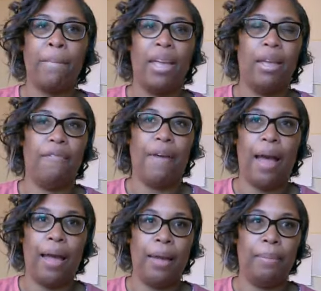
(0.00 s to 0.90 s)
if
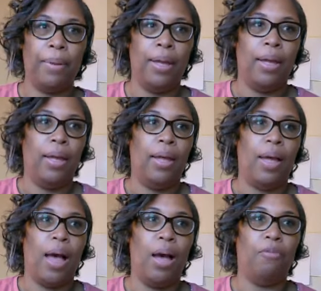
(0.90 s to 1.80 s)
I'm
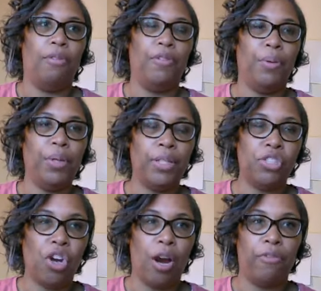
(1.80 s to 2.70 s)
reviewing a
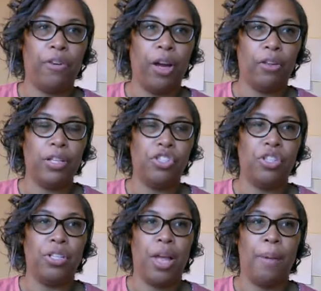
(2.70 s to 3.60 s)
chart for a health
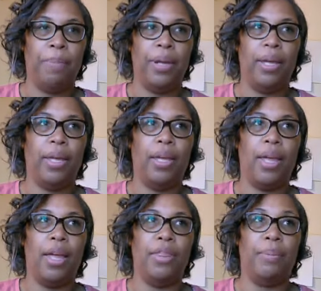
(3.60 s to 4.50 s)
insurance company
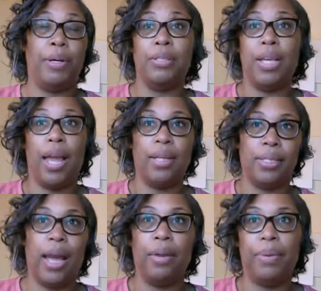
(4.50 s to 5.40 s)
and the person has
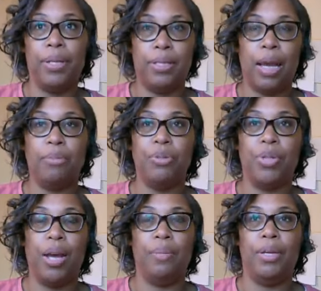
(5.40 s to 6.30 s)
diabetes, type 2
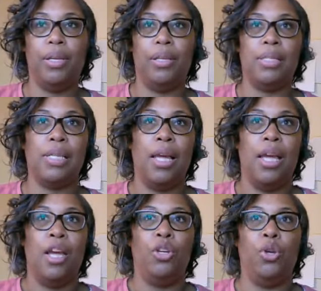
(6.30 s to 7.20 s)
diabetes,
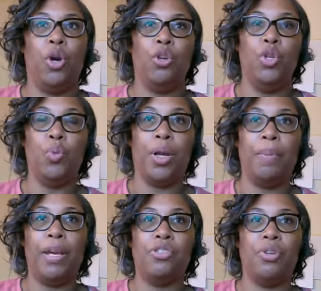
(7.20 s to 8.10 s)
you know, you want to
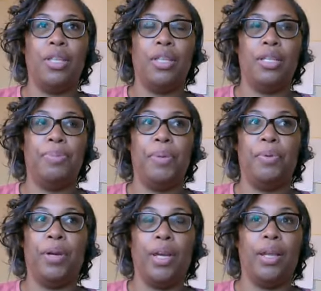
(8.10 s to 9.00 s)
make sure that these
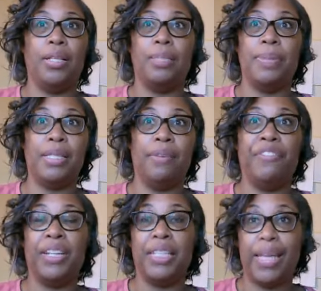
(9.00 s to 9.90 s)
people are getting
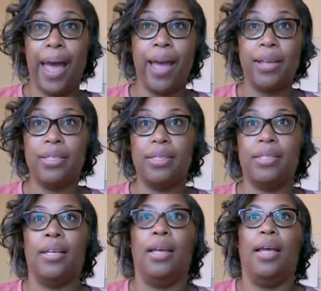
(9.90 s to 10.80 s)
specific
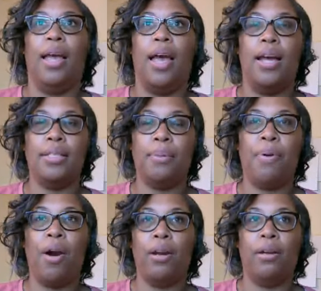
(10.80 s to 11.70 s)
tests as a
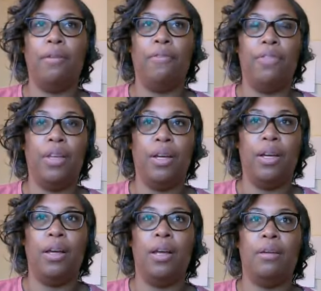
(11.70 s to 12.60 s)
part of
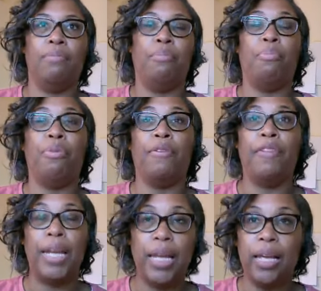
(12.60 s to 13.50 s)
the
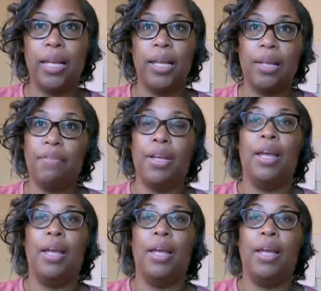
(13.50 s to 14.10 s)
preventative,